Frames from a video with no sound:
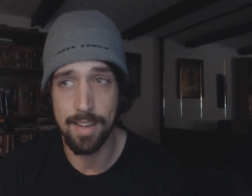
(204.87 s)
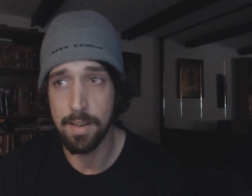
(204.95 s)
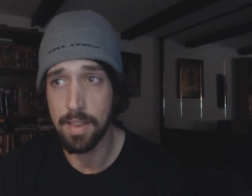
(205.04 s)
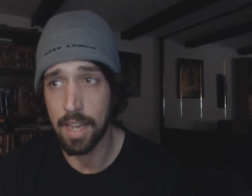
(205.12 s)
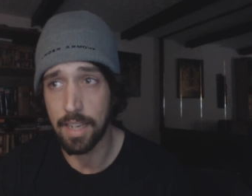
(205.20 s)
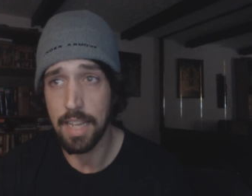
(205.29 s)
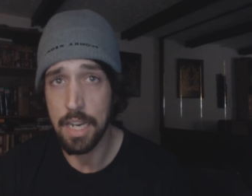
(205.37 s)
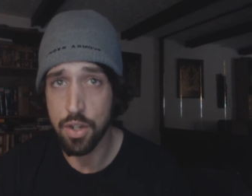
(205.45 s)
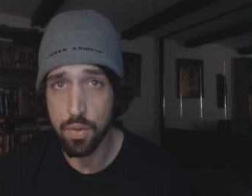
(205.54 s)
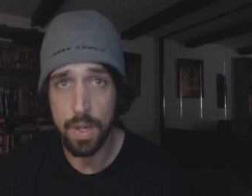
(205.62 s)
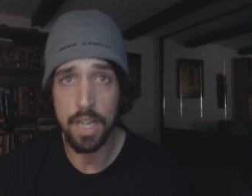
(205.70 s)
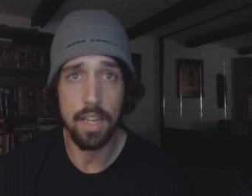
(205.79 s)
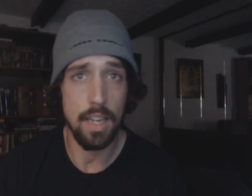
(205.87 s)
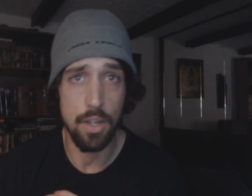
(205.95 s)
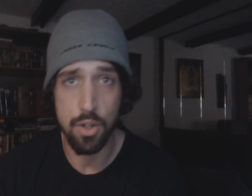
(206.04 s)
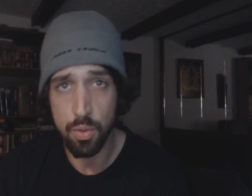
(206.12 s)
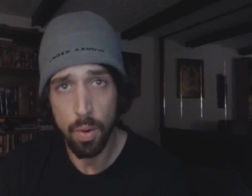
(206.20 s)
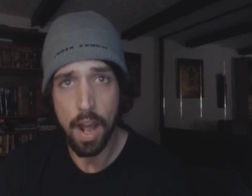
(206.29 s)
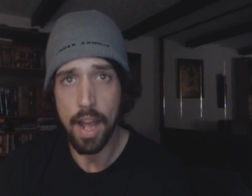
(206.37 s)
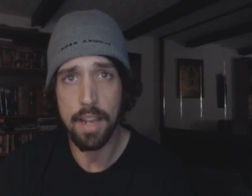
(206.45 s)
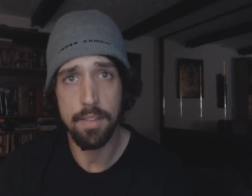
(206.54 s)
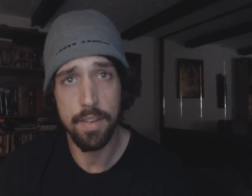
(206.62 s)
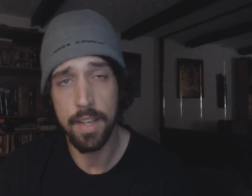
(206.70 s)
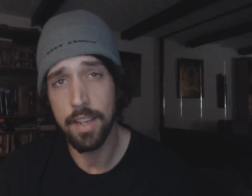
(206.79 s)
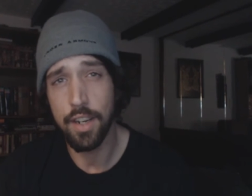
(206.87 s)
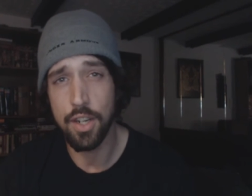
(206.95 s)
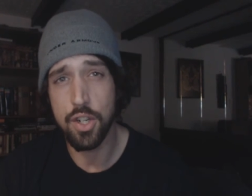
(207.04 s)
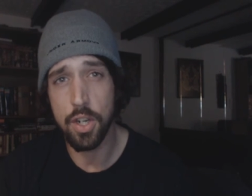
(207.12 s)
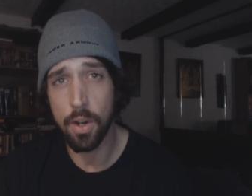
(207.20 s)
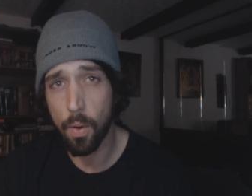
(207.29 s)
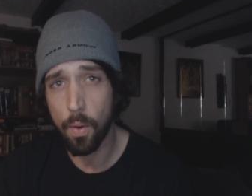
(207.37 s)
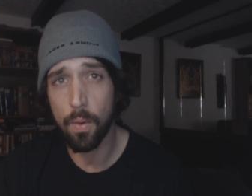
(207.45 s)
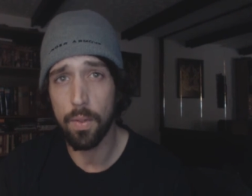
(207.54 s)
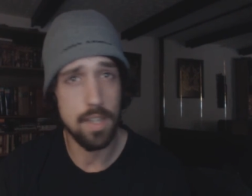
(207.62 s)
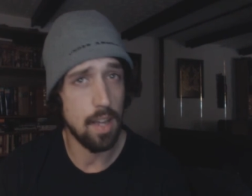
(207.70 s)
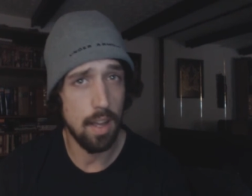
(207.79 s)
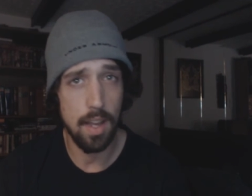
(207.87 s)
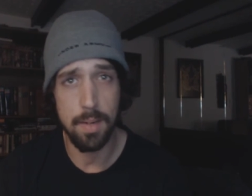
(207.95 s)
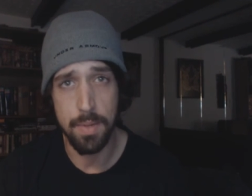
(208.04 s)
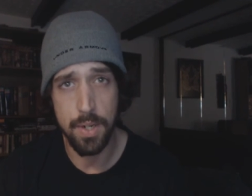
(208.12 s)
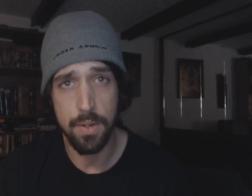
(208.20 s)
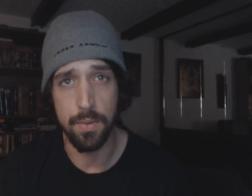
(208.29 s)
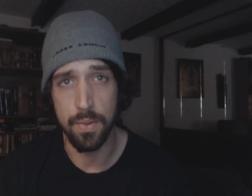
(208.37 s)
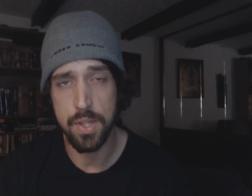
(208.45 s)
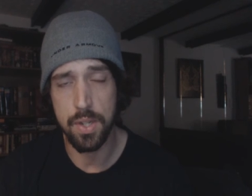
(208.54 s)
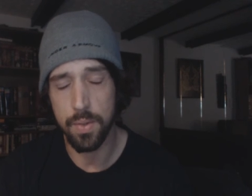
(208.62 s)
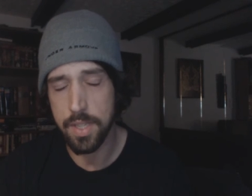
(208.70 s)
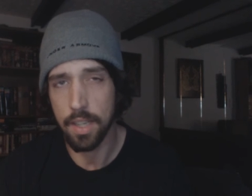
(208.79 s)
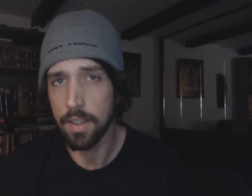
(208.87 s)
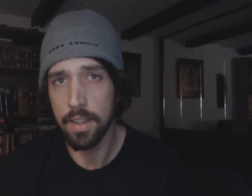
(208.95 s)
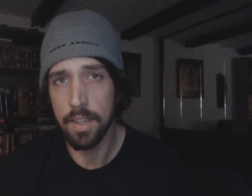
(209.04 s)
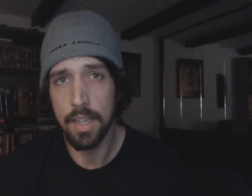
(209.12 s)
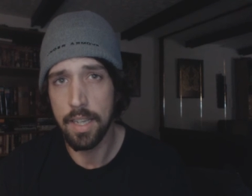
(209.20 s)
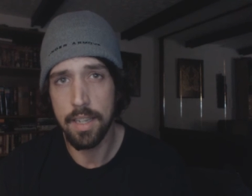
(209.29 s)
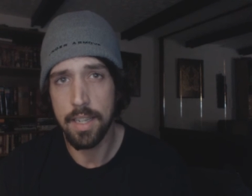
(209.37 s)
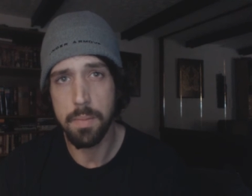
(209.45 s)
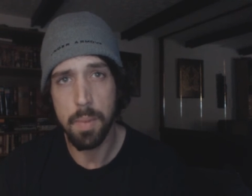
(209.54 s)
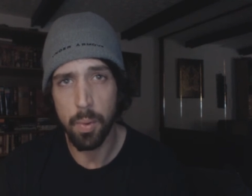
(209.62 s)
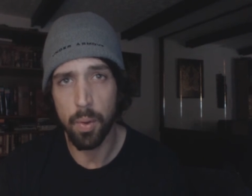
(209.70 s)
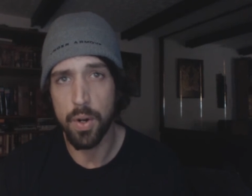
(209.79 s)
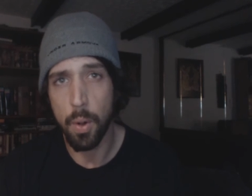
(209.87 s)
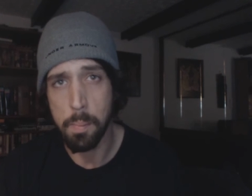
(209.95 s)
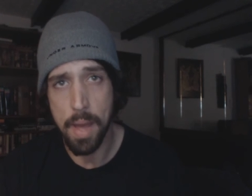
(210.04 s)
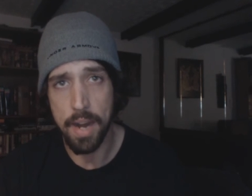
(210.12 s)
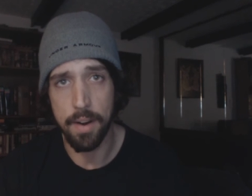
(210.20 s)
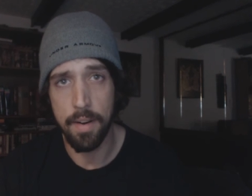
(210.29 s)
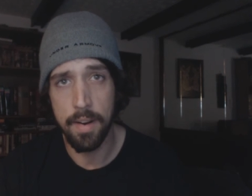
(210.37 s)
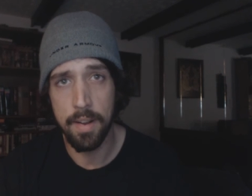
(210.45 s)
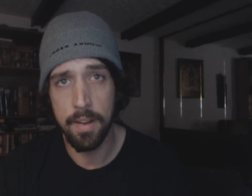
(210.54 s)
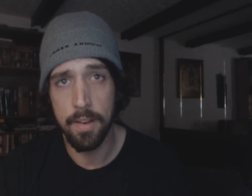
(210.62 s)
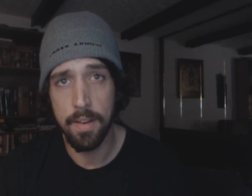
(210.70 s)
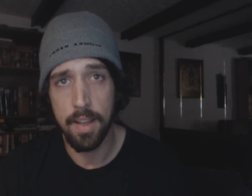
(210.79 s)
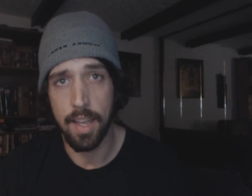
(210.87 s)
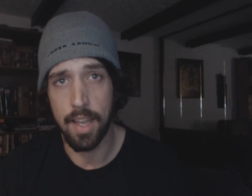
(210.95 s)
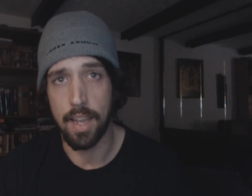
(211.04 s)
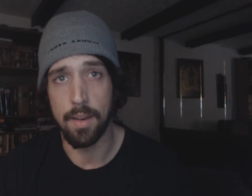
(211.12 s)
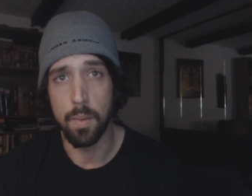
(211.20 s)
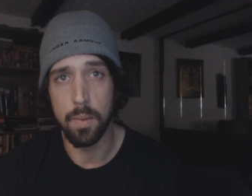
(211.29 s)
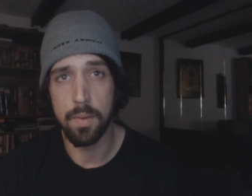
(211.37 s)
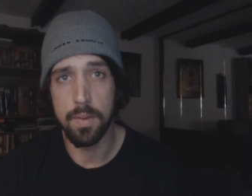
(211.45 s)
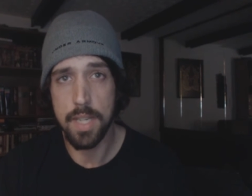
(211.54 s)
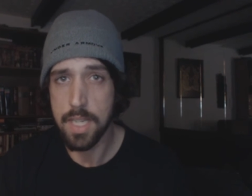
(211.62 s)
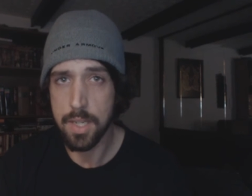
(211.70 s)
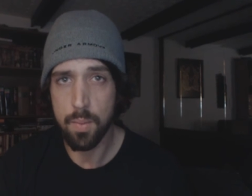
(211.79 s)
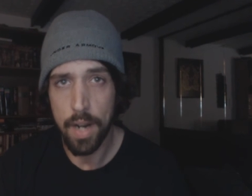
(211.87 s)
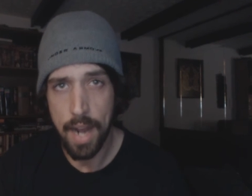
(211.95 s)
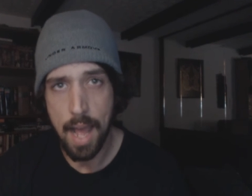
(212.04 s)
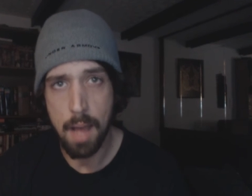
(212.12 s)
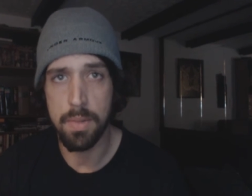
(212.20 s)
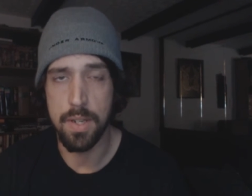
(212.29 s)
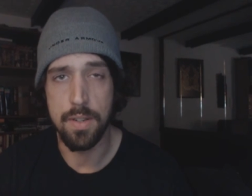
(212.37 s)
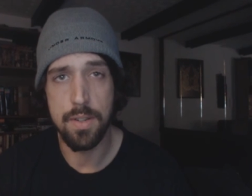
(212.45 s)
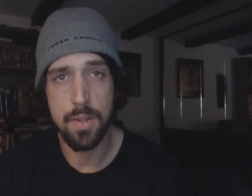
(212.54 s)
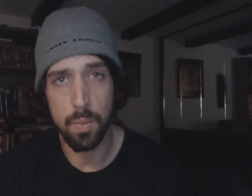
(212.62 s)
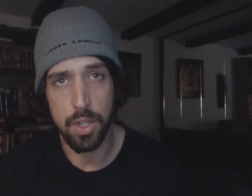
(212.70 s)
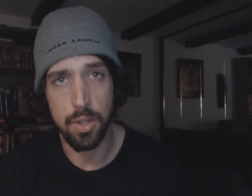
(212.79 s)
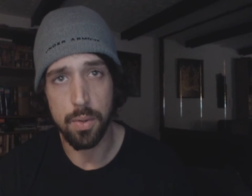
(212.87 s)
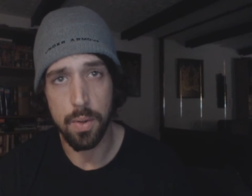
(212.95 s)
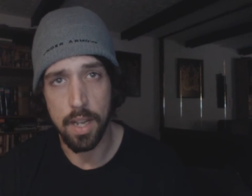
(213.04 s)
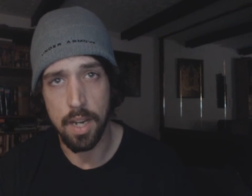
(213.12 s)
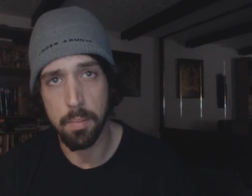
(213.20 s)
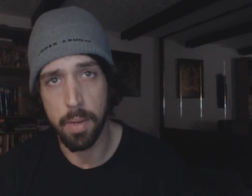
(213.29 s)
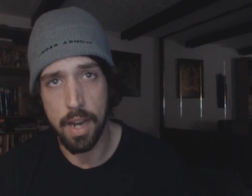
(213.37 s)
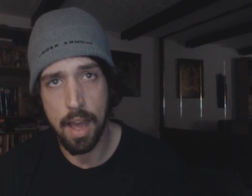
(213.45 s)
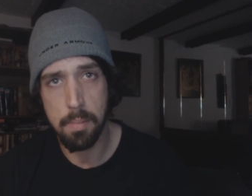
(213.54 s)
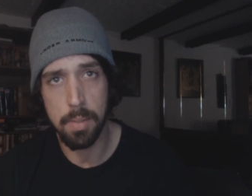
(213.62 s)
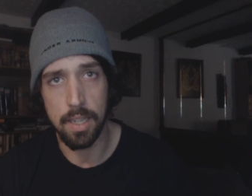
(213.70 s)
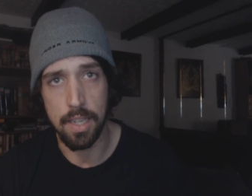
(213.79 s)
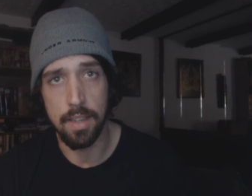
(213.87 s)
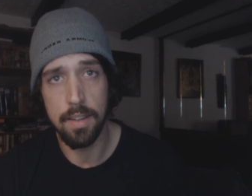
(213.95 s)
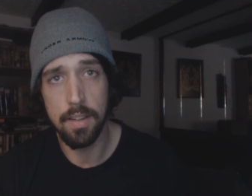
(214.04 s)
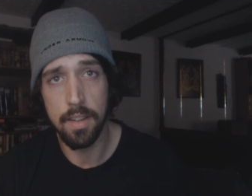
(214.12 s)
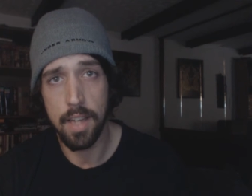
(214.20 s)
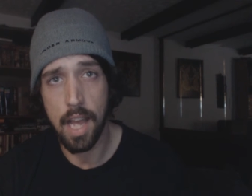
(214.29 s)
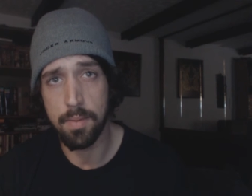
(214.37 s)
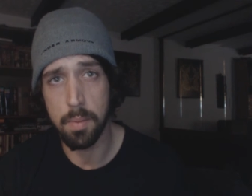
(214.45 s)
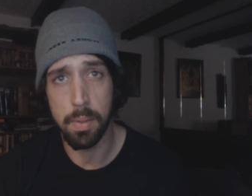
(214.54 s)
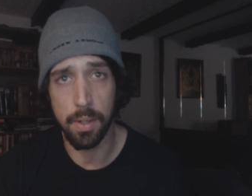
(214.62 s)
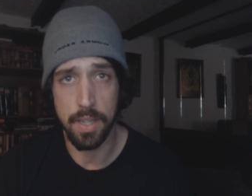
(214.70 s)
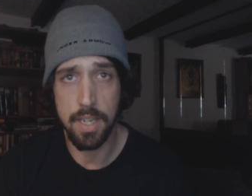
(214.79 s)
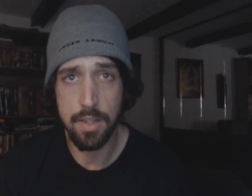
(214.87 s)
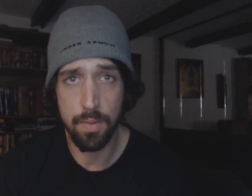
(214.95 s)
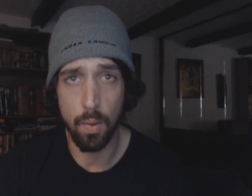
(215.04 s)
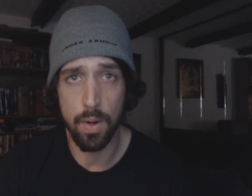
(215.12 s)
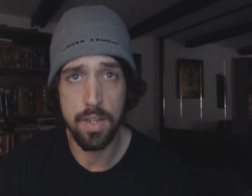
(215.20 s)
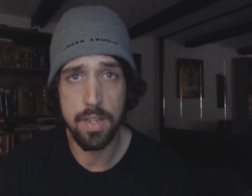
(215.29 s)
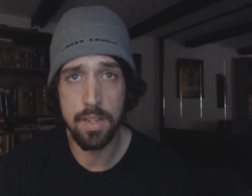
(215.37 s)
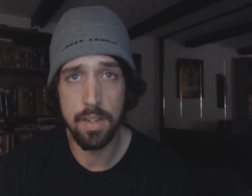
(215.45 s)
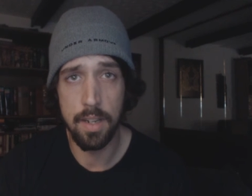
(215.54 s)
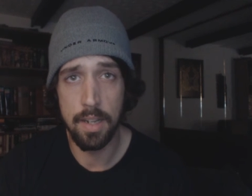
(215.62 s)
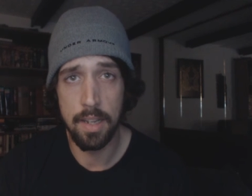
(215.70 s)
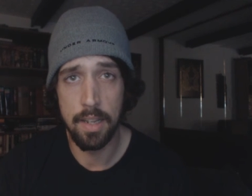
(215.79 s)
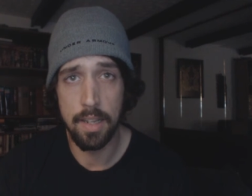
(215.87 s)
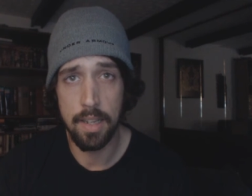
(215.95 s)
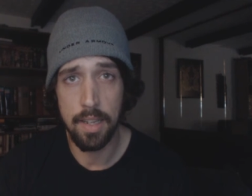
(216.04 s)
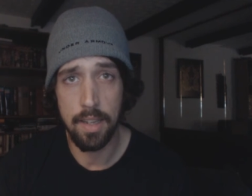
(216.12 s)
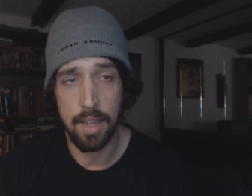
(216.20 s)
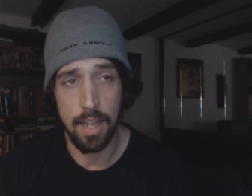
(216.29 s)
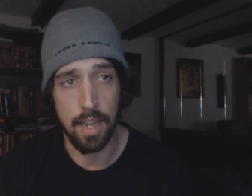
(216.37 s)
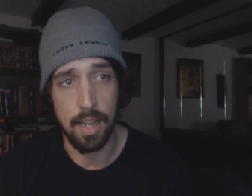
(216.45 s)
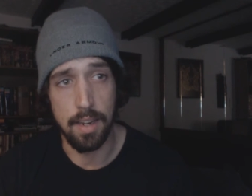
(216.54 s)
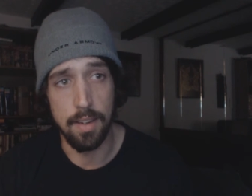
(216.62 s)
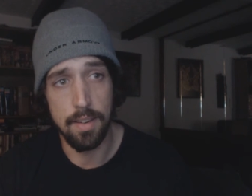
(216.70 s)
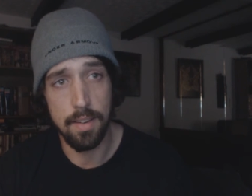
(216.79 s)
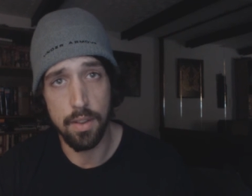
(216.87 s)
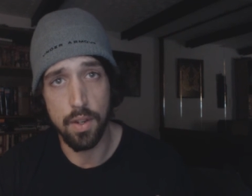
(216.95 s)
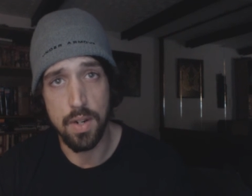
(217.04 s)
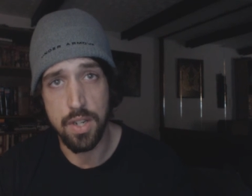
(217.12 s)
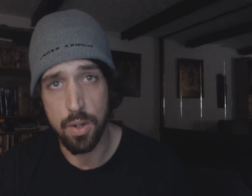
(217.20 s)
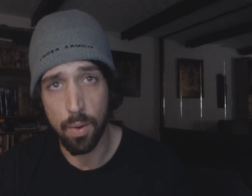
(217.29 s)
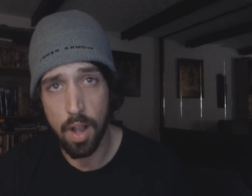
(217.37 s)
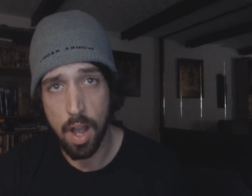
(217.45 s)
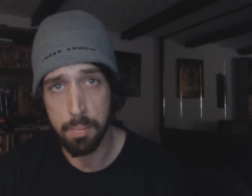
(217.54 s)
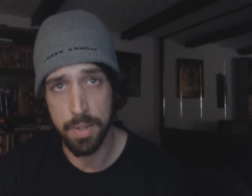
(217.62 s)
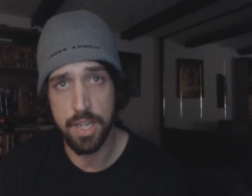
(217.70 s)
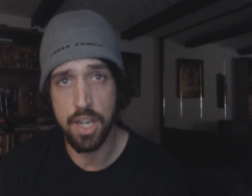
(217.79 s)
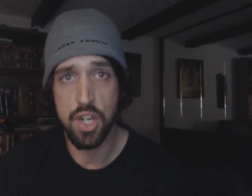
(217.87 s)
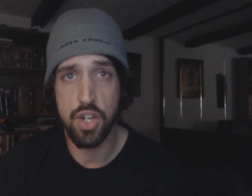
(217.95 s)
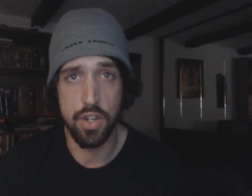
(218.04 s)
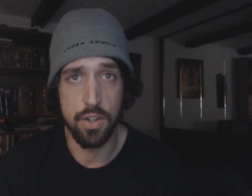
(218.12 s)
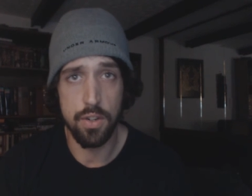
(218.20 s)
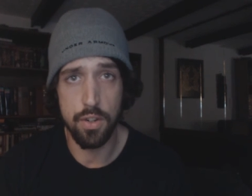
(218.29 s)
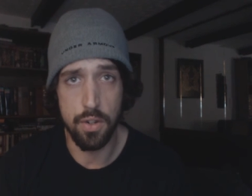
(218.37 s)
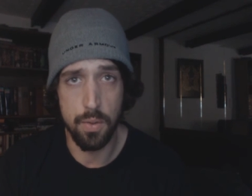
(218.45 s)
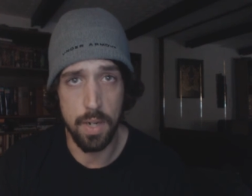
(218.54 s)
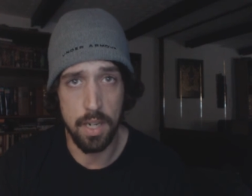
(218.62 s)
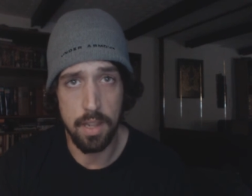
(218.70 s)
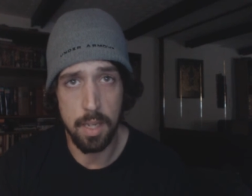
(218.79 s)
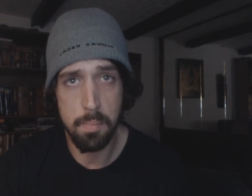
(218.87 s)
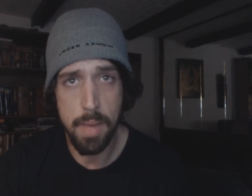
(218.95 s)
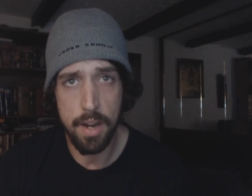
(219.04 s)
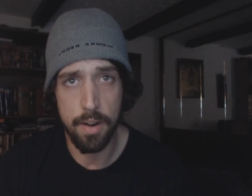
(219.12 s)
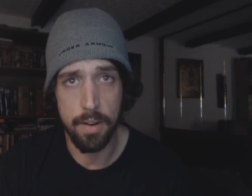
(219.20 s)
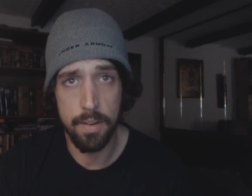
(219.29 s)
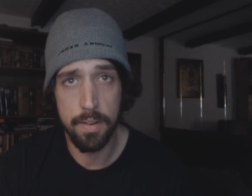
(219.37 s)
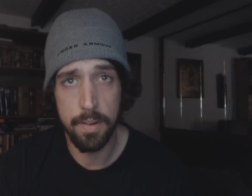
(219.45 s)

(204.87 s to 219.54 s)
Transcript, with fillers: And like they drink and drive and shit all the time too. So it's like these people are no better. And this is what happens when you create a monopoly of a police force and there is no competition to do anything better,